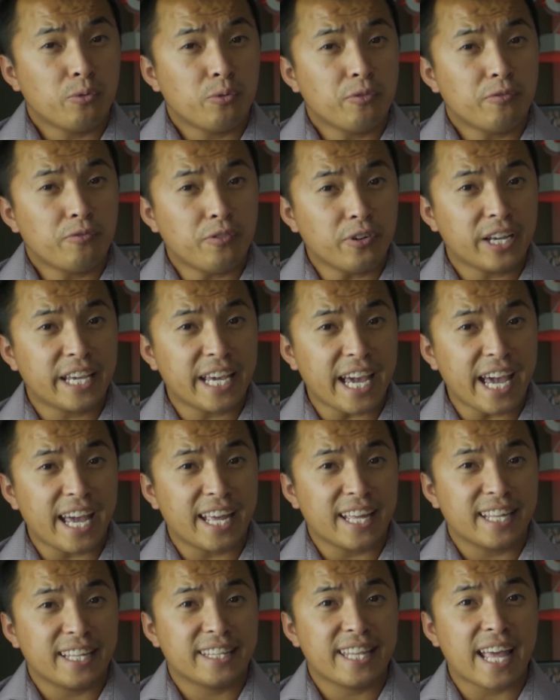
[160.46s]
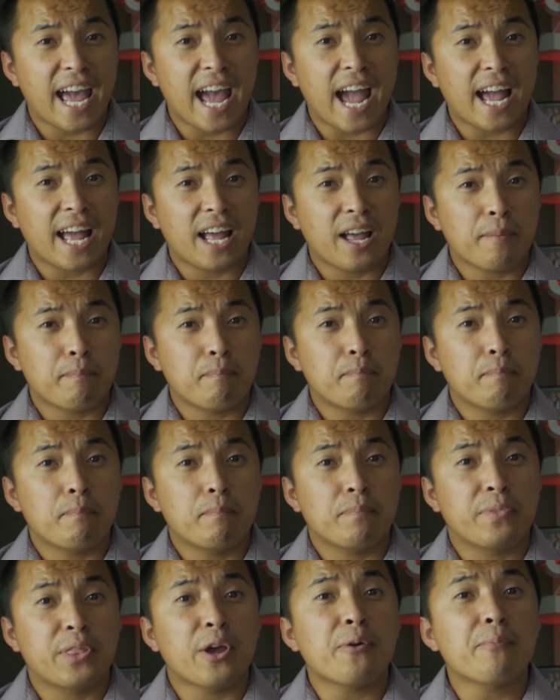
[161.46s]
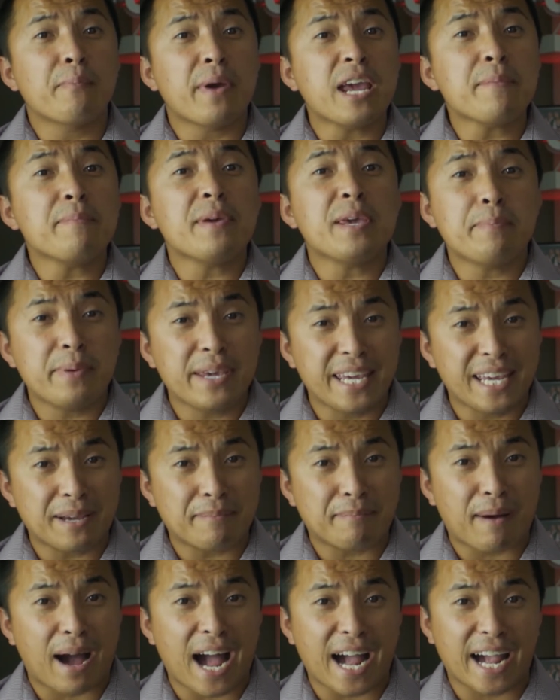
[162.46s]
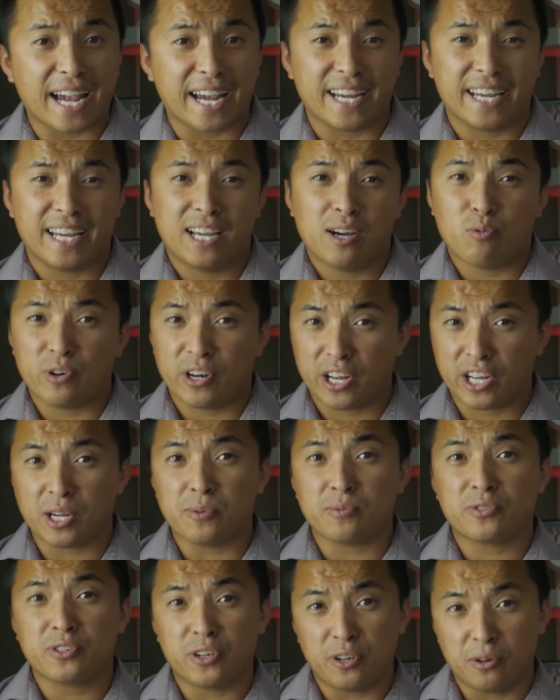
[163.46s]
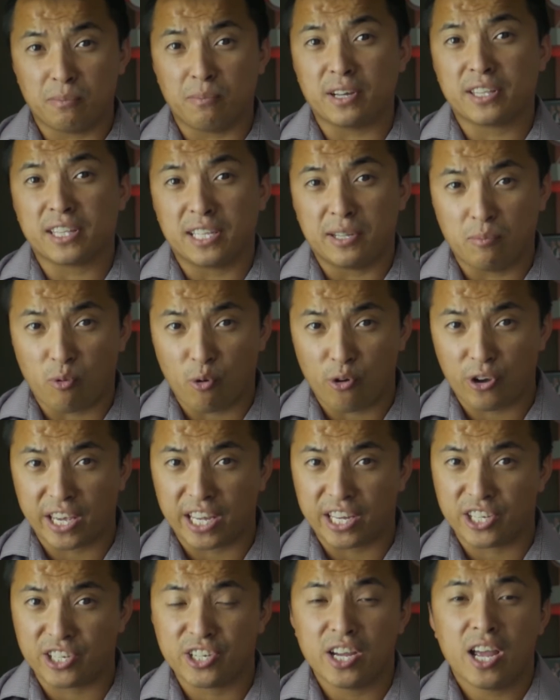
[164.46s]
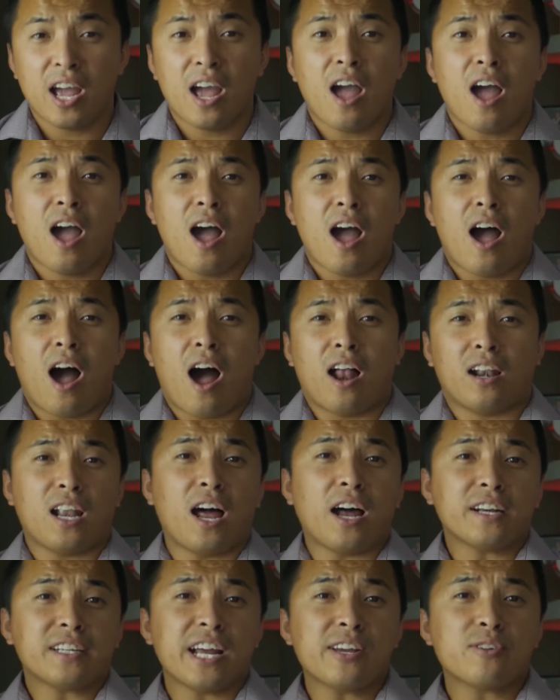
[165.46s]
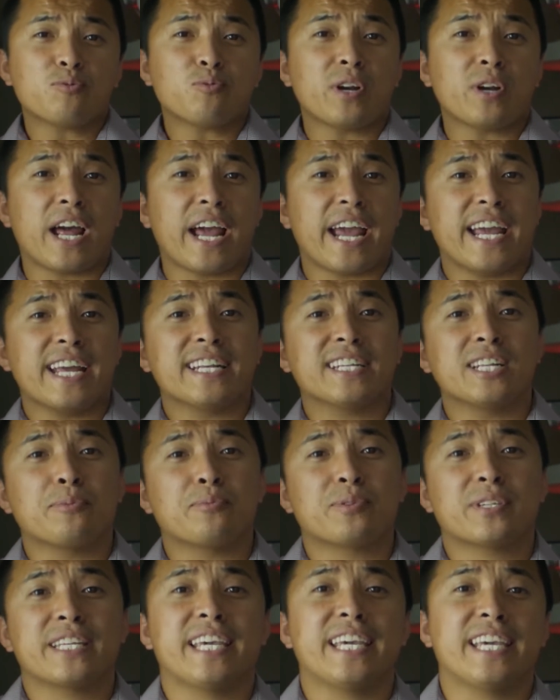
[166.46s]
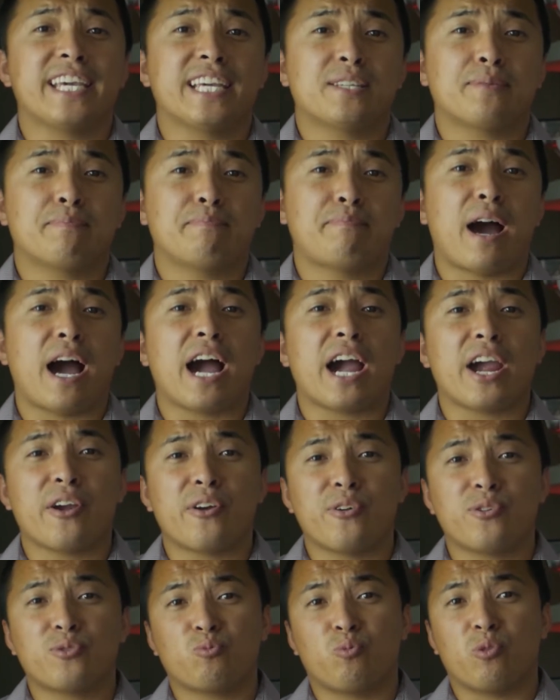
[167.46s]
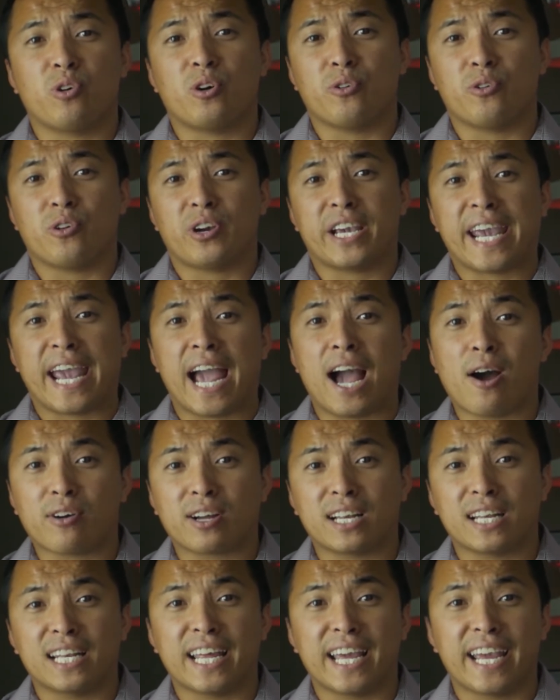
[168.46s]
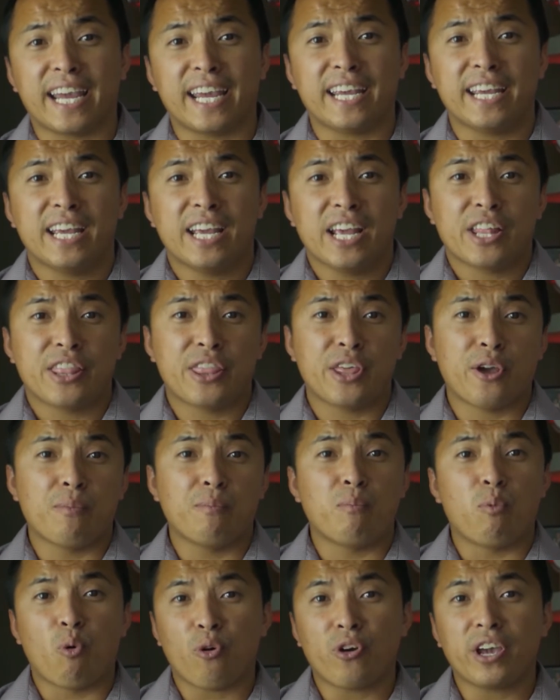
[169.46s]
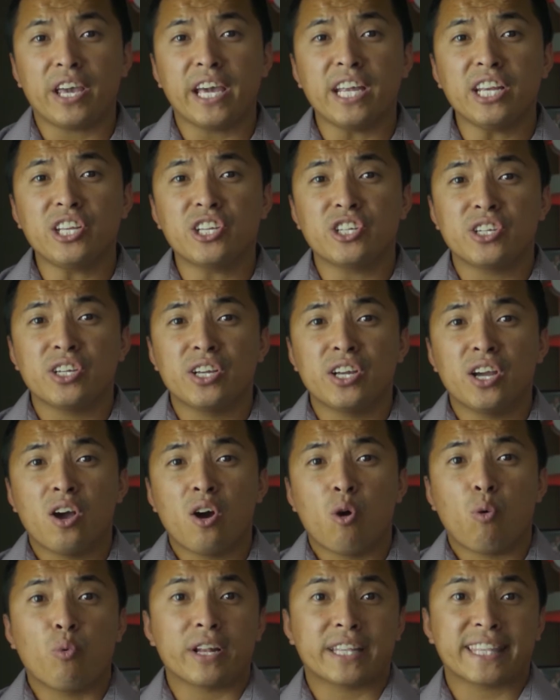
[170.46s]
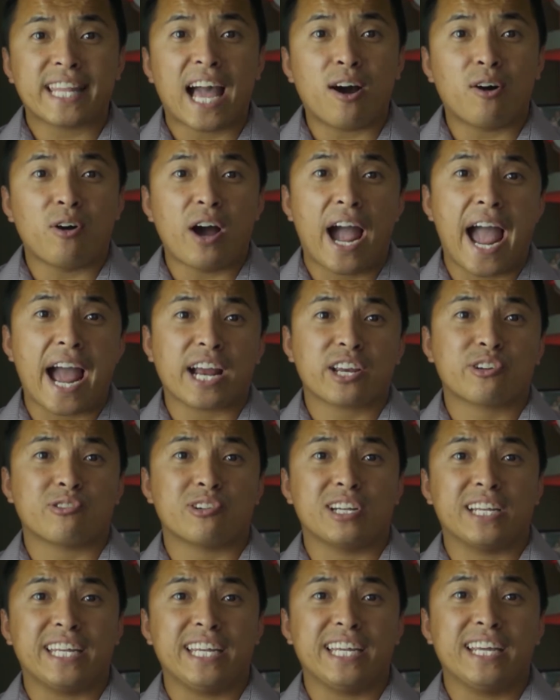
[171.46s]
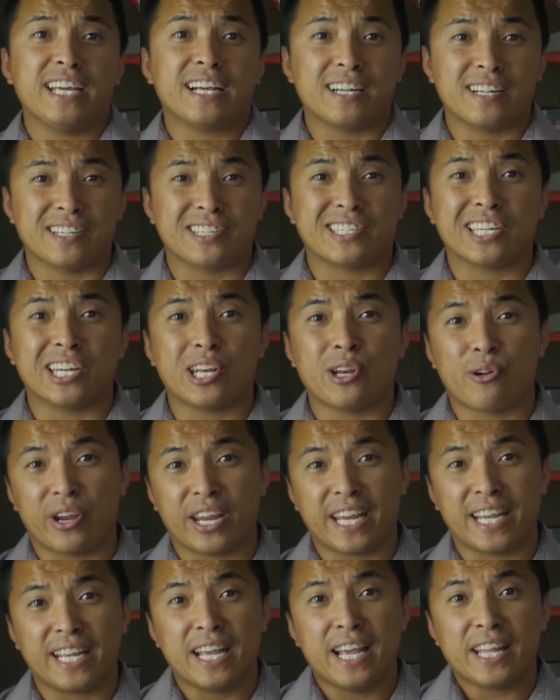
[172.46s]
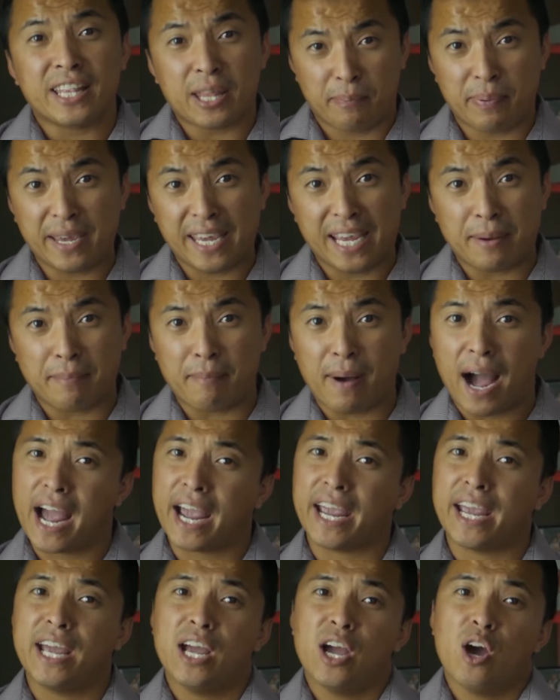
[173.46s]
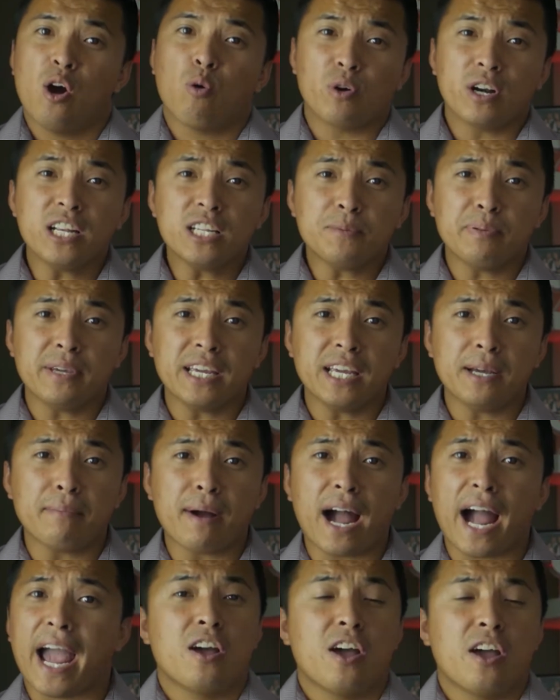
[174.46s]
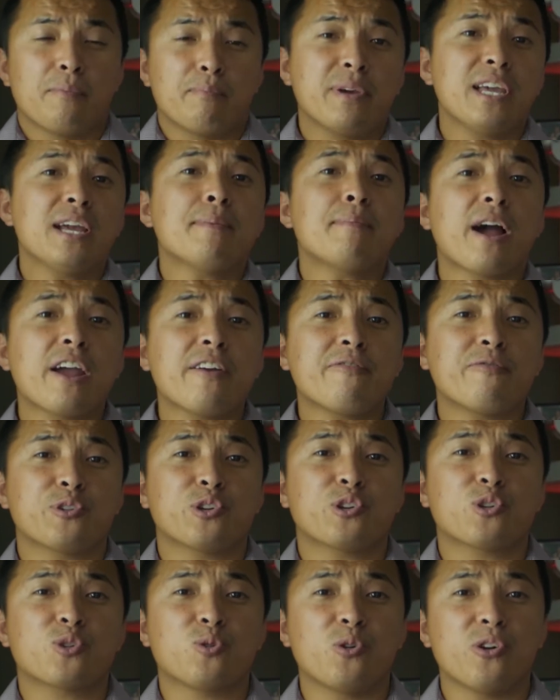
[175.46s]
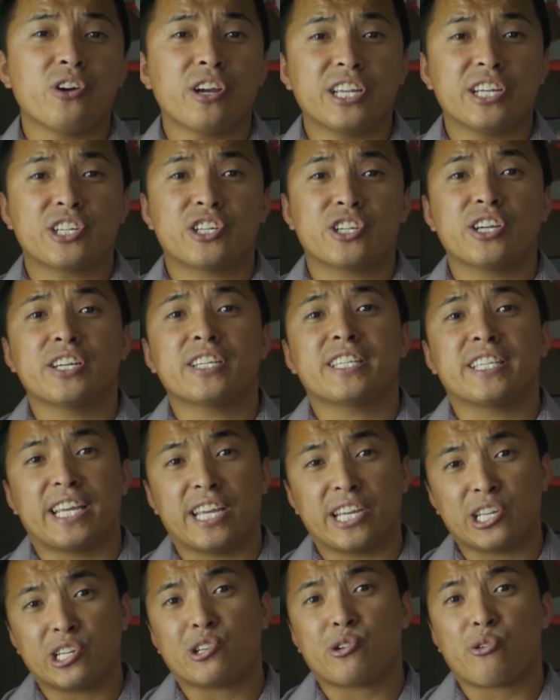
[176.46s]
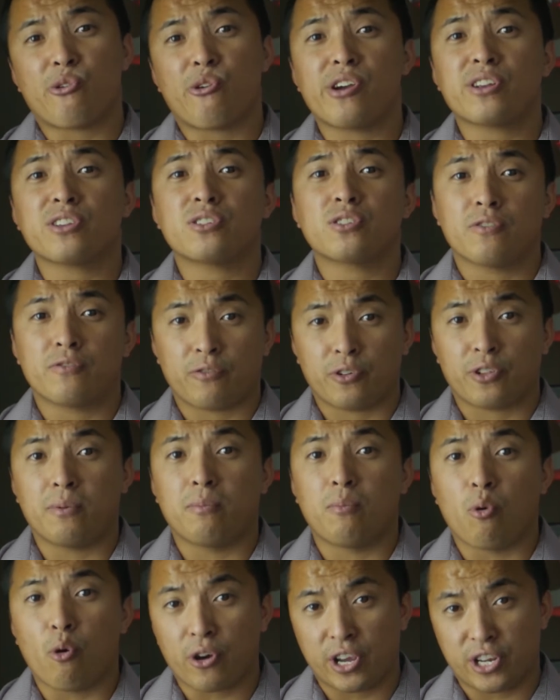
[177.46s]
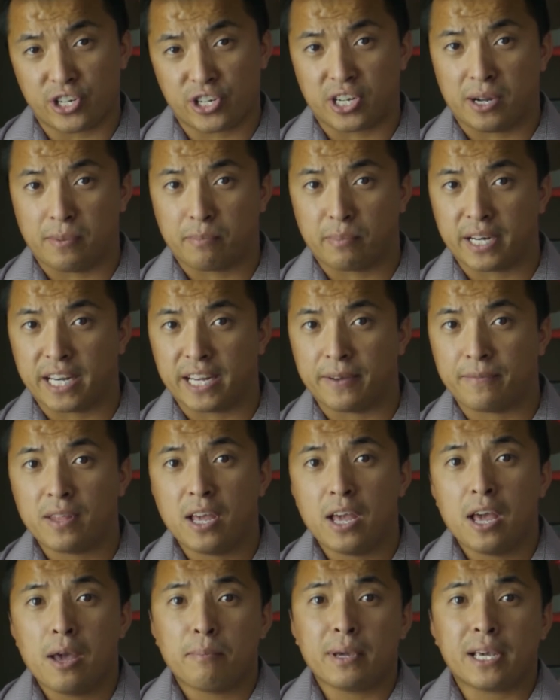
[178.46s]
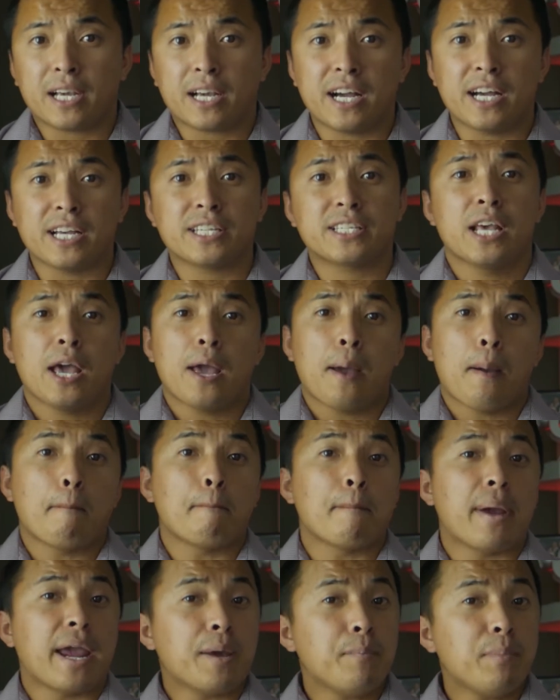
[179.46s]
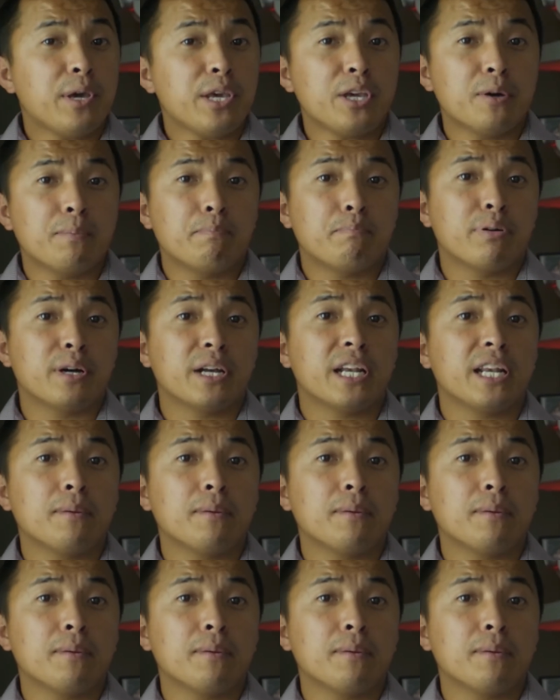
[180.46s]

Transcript: forget that there may be PMI when it comes to your monthly mortgage. A lot of times what I end up seeing is buyers will calculate their mortgage without actually considering the PMI. What is PMI? PMI for short is just insurance for the mortgage company, because maybe you're putting